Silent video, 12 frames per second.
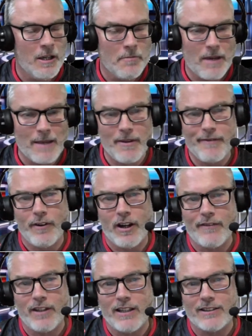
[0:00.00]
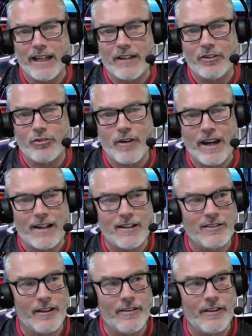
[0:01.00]
maybe five years down the track, because
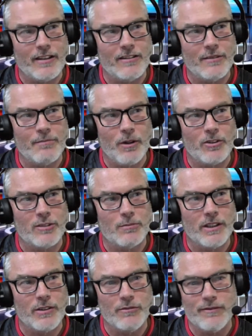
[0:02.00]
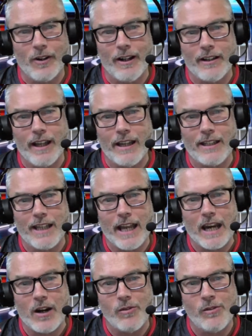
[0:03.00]
I think that possibly you'll find that Eddie
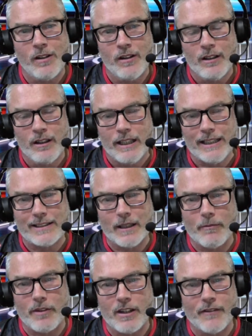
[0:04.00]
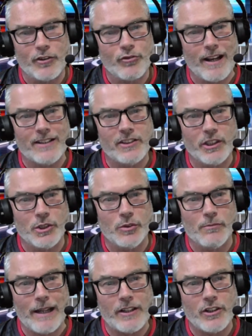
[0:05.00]
Howe is something of a transitional
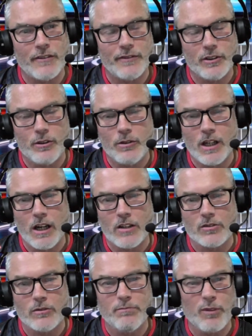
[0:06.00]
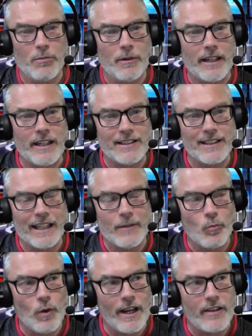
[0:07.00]
manager for Newcastle, probably in the same
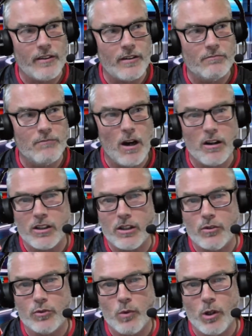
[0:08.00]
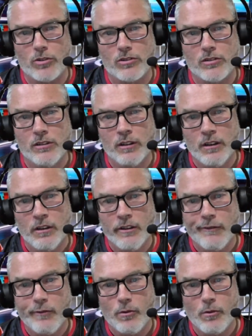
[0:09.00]
way that Mark Hughes was
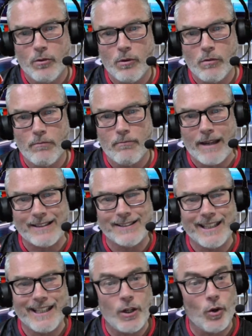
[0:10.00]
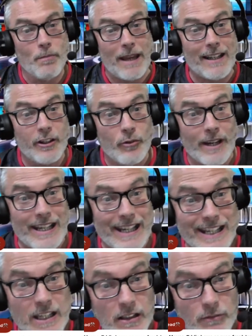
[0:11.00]
for Man City, or
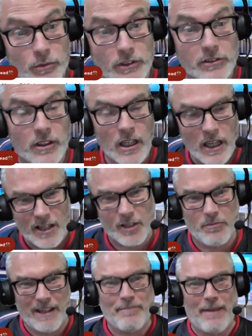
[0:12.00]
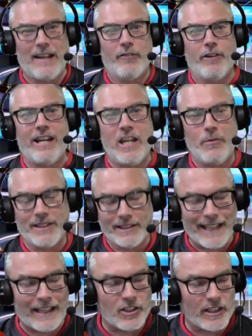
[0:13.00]
Pellegrini was, because Pellegrini was
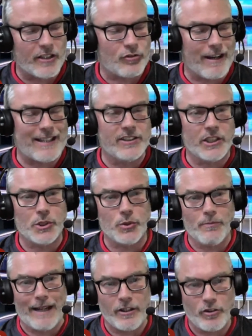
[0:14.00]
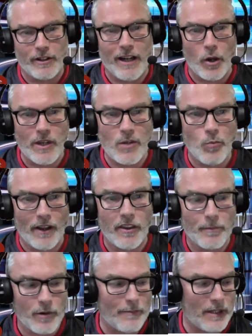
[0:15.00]
essentially a transitional manager. I know he won the
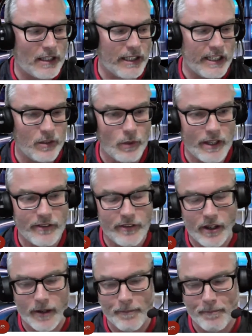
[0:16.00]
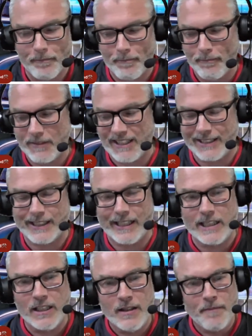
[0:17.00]
Premier League with um, City,
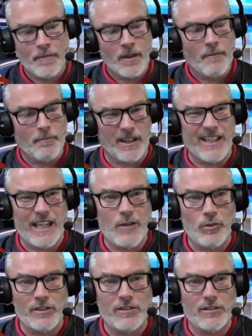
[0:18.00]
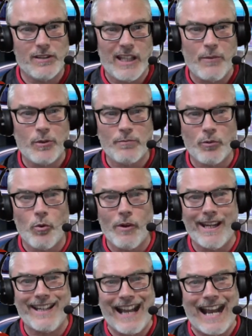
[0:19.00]
but he was he was brought
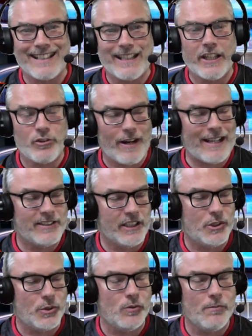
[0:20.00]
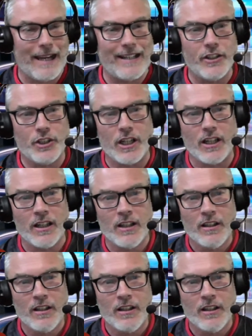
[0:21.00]
in as a transitional manager